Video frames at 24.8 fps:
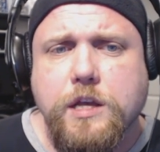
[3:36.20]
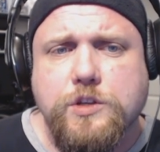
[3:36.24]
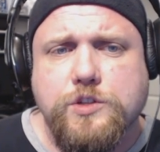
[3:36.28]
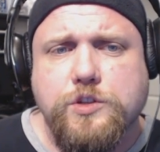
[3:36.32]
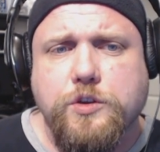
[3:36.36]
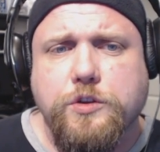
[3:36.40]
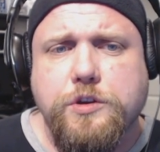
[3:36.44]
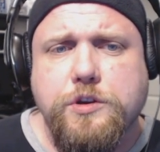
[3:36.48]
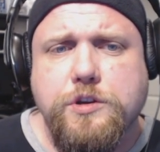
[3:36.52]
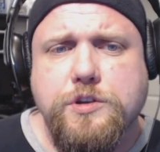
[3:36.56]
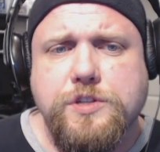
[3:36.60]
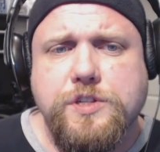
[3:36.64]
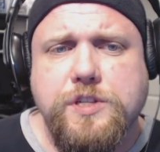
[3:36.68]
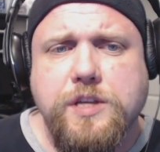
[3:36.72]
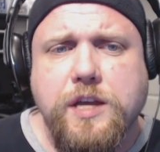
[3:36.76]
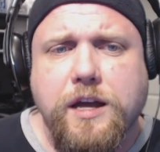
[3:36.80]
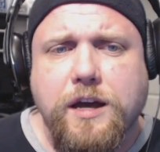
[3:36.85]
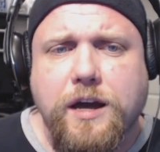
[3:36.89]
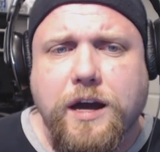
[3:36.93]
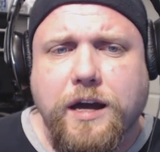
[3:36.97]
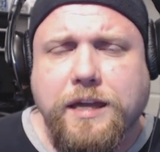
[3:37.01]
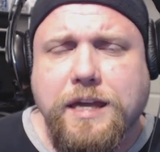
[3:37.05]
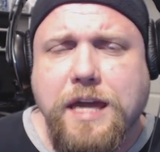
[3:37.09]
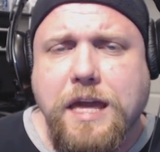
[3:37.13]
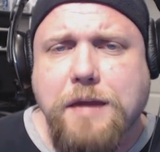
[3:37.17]
So there's
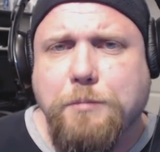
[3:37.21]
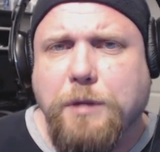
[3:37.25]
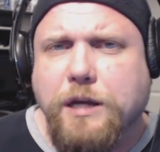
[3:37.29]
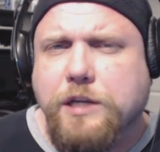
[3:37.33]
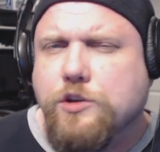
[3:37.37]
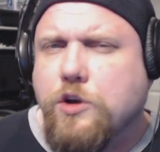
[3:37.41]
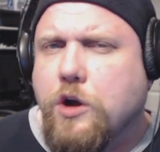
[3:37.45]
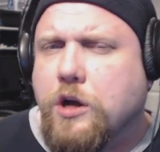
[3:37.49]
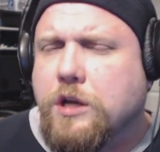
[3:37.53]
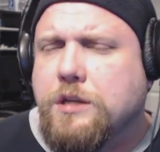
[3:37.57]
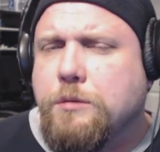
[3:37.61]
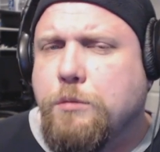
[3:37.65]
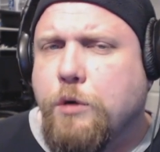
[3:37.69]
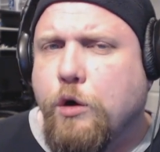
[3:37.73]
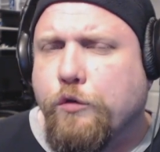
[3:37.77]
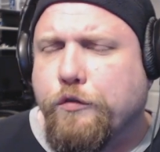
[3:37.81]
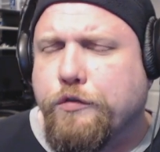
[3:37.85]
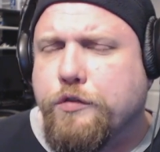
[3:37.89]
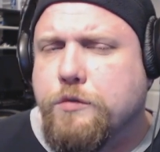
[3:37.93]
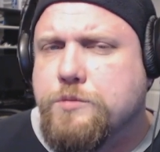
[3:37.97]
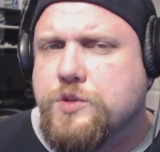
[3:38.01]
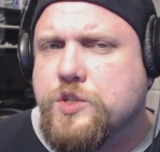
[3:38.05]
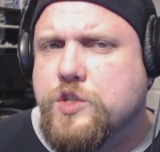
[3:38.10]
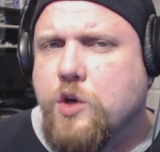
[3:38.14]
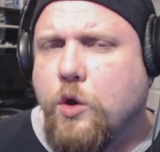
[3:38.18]
a, a game I talked about
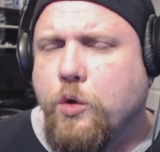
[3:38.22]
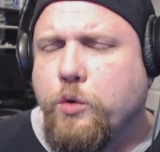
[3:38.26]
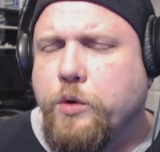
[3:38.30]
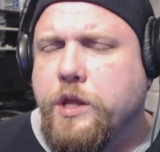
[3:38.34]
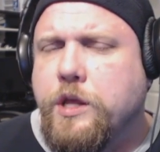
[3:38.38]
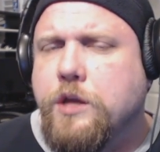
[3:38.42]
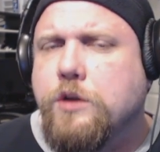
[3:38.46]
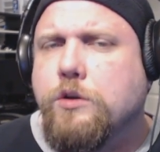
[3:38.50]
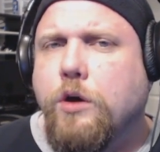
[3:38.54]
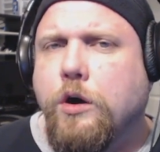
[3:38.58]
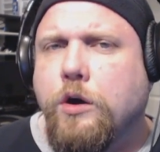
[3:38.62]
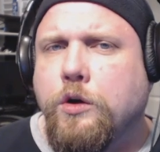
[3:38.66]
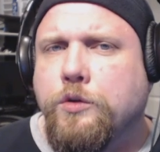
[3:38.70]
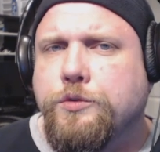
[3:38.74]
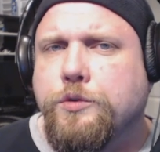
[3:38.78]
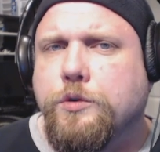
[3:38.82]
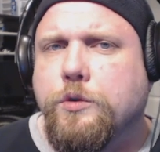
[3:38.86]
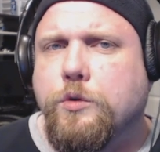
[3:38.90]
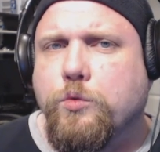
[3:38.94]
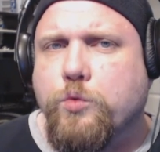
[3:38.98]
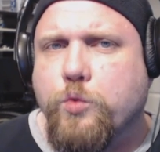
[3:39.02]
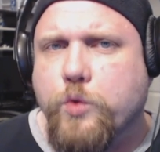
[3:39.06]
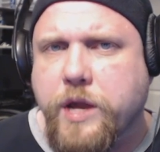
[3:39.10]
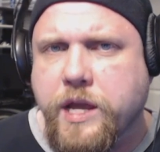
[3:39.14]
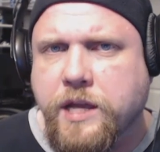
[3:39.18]
from Sony called
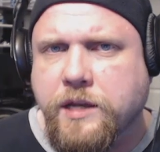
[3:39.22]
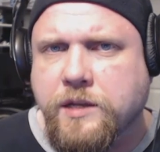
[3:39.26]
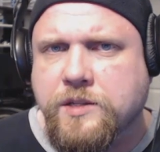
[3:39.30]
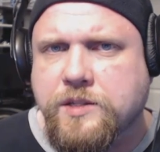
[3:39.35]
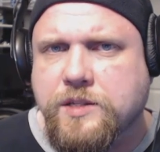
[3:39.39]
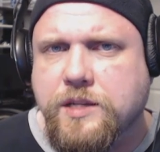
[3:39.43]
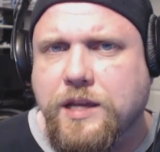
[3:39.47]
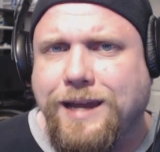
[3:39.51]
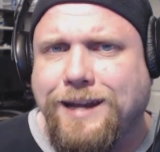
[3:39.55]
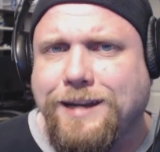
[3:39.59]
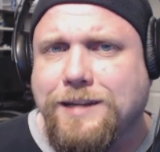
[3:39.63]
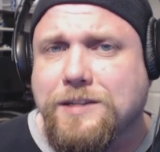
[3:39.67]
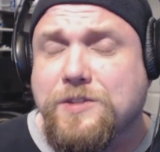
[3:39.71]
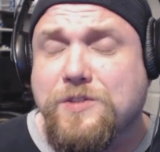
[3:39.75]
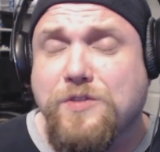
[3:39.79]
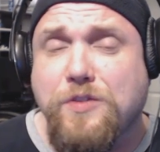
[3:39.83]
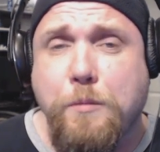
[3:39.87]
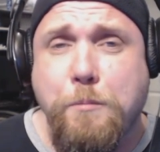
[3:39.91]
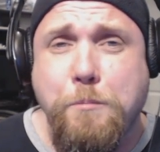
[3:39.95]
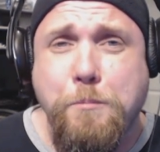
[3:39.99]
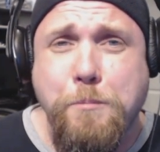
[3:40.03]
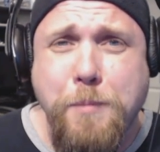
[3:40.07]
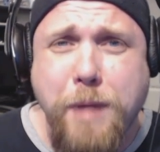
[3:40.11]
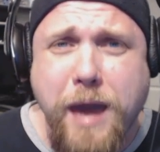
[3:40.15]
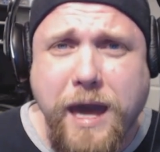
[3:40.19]
Rigs, and it's the
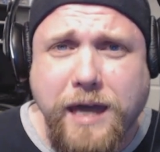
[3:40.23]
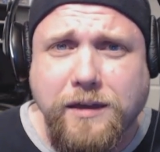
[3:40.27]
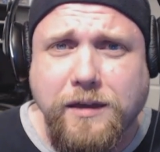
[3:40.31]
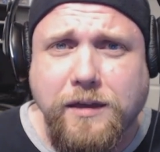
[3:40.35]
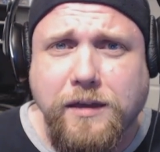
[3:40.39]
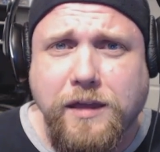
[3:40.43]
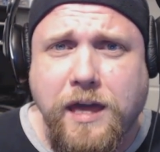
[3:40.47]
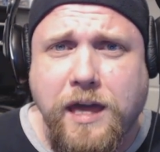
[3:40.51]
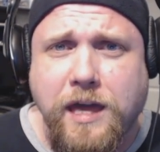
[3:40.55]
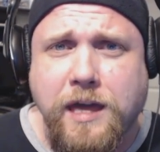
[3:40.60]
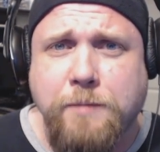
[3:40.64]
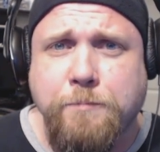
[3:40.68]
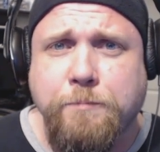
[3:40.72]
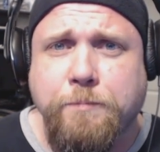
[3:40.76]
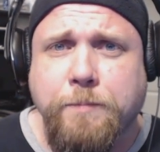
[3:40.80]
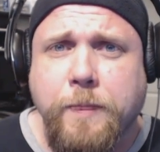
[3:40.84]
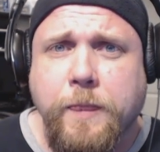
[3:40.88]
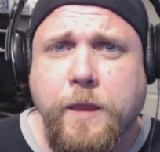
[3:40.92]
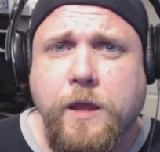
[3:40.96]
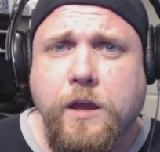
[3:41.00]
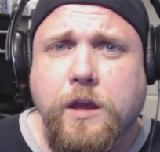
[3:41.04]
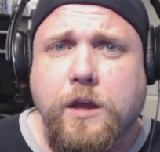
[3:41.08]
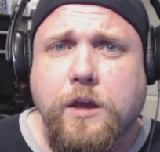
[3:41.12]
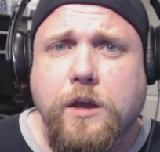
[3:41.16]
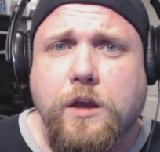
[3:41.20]
mech game.
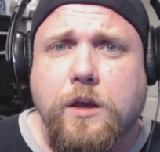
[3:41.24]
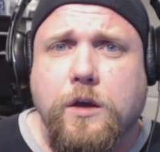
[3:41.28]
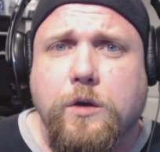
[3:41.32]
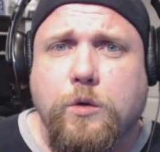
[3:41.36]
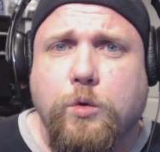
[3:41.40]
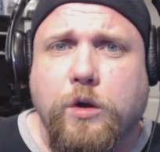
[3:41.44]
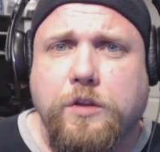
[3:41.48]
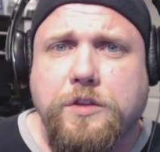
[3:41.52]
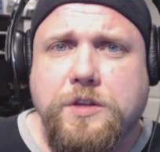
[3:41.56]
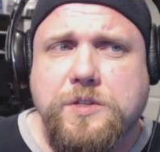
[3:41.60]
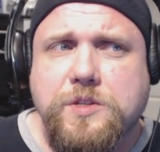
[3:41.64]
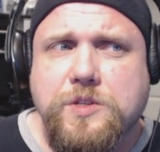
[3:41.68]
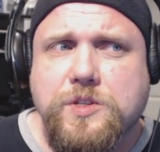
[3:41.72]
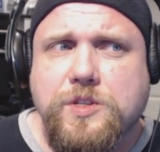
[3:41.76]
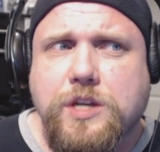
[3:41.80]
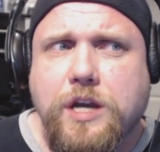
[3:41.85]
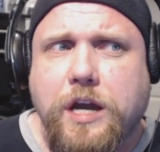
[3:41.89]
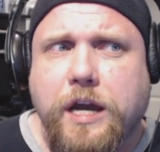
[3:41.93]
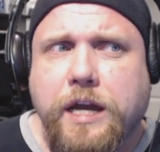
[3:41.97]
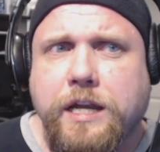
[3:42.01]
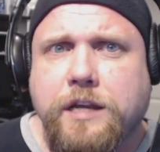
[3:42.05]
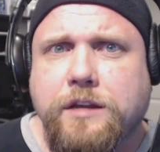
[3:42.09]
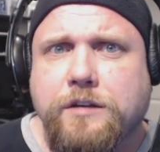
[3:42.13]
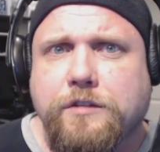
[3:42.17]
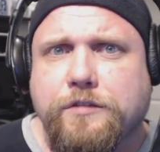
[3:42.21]
Well, this is
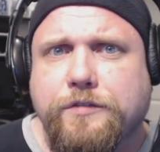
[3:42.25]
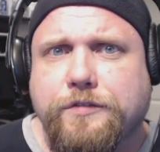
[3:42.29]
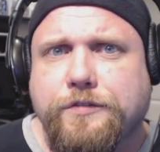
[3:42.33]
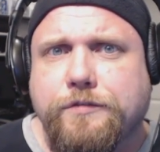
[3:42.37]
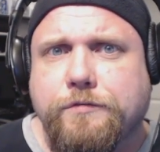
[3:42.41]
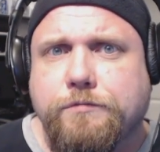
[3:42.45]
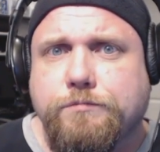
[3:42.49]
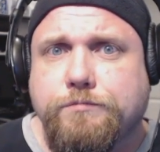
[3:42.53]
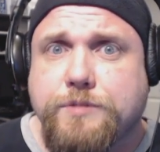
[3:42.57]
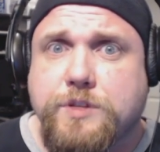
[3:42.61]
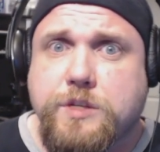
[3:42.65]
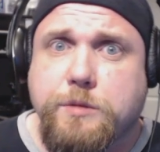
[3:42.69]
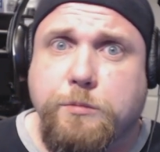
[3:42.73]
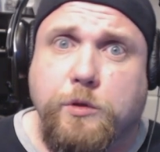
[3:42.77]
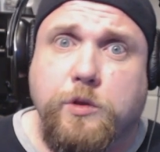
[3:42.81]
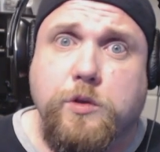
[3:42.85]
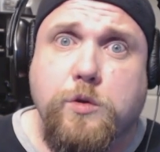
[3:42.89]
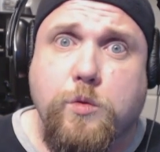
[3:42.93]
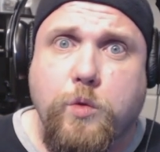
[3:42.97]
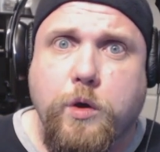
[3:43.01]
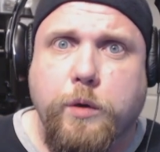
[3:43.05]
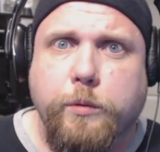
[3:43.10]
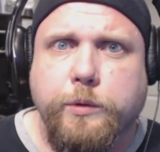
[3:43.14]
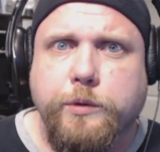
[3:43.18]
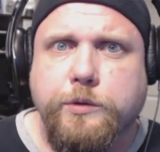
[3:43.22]
kind of similar
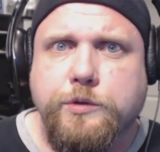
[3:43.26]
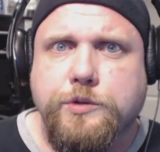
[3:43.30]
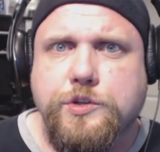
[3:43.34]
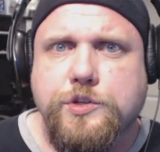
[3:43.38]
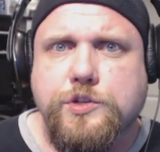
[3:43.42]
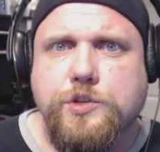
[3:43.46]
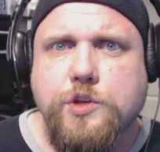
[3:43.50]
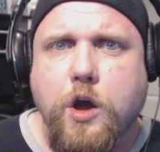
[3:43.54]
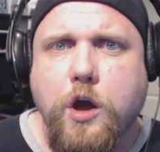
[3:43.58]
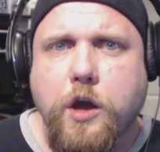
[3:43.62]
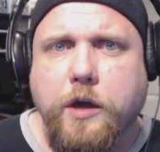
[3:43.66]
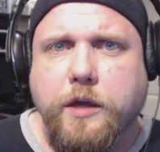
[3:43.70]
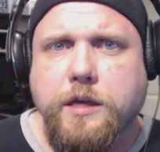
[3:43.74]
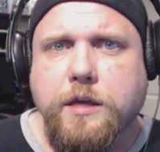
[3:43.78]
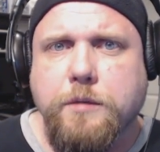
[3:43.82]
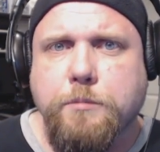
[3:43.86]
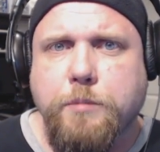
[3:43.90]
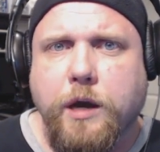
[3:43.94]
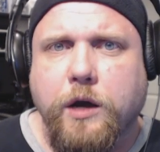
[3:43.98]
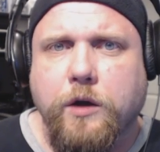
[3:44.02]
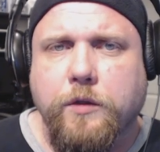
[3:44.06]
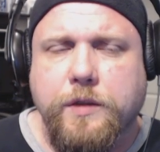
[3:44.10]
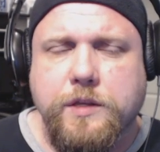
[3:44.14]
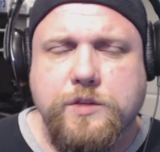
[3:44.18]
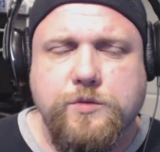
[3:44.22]
to what we were just talking
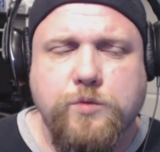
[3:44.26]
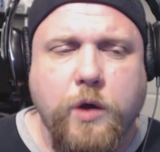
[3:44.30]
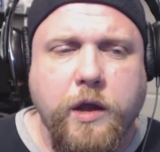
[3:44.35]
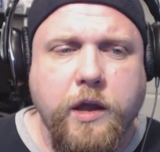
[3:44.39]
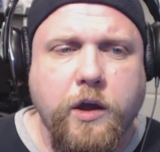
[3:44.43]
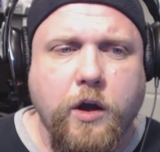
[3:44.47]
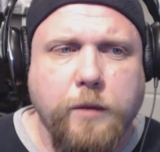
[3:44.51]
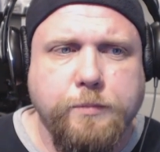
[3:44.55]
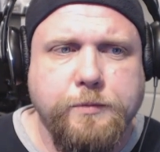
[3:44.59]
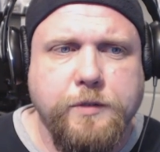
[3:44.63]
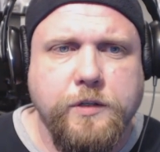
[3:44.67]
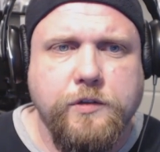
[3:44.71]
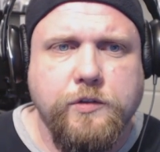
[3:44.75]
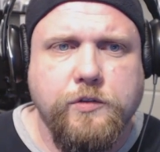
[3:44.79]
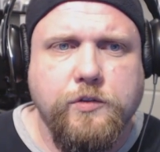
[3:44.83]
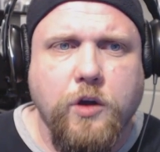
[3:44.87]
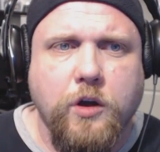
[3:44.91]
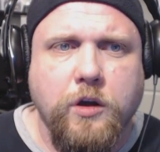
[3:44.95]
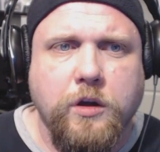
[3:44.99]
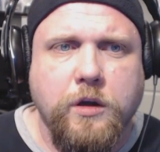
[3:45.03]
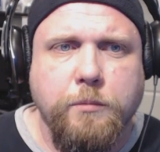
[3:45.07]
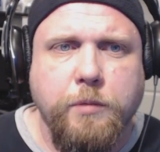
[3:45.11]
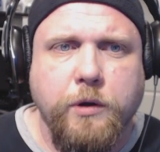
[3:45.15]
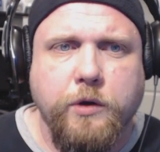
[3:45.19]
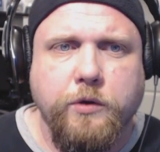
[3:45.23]
about. That's why I opted to
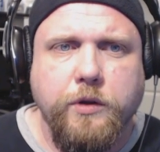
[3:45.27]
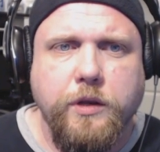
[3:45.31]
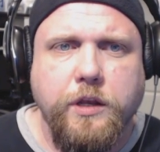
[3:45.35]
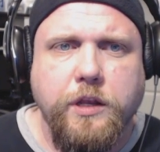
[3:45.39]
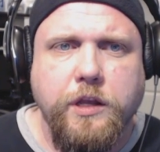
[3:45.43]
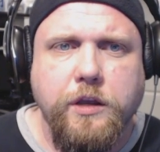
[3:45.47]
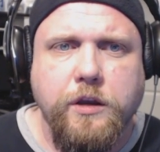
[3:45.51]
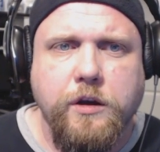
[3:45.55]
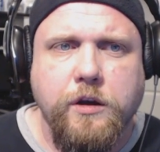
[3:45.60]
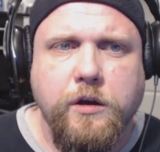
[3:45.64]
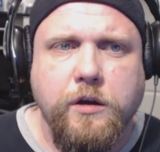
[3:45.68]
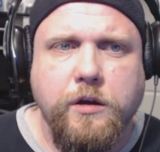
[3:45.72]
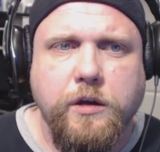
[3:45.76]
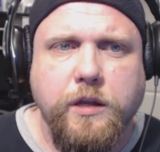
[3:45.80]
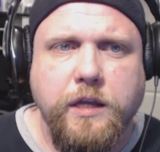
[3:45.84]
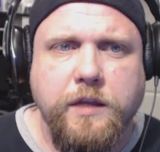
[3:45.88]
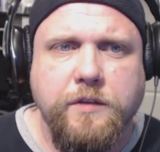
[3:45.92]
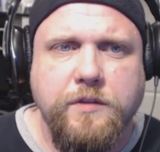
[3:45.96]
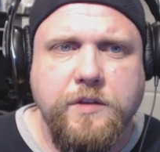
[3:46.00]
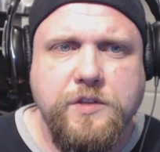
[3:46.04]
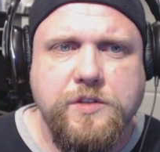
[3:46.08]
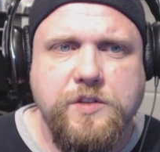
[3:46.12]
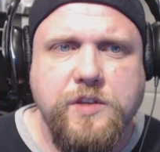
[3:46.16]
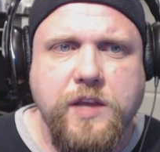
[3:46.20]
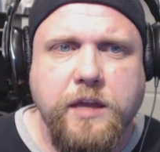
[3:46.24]
talk about it here
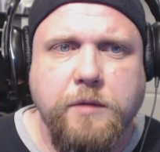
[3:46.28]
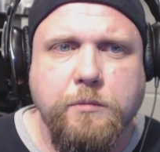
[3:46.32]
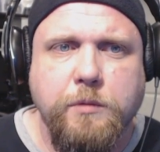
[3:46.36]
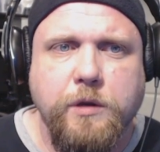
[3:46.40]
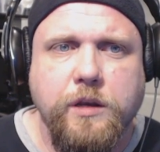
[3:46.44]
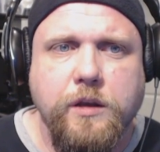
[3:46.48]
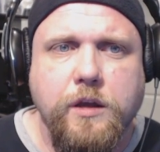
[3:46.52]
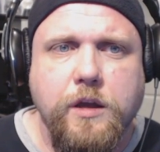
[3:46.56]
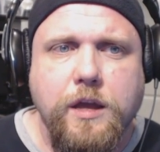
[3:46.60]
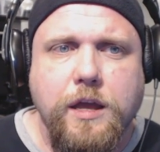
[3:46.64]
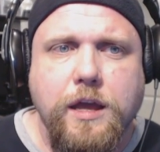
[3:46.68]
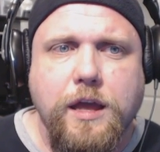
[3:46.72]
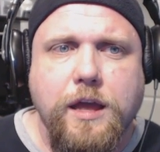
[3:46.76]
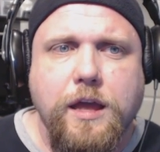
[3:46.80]
in this segment.